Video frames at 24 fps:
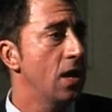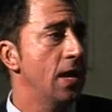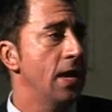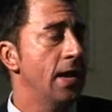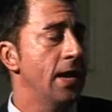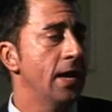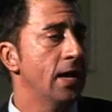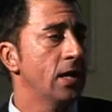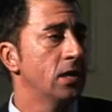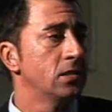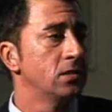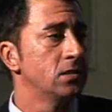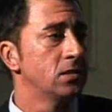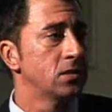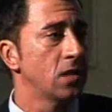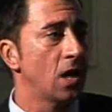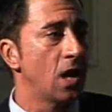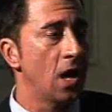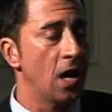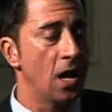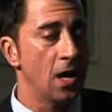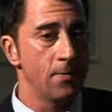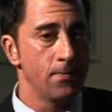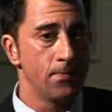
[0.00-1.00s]
and
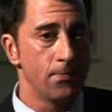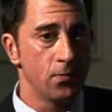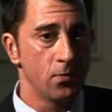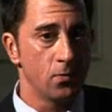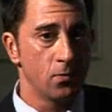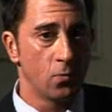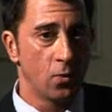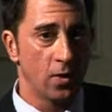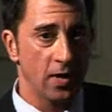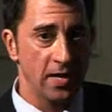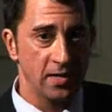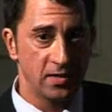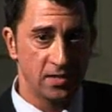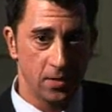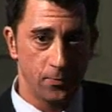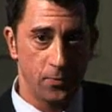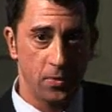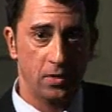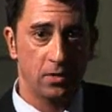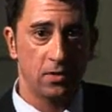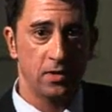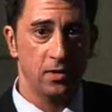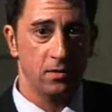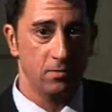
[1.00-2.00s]
what I
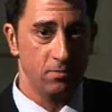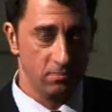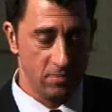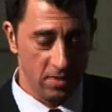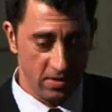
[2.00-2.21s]
typically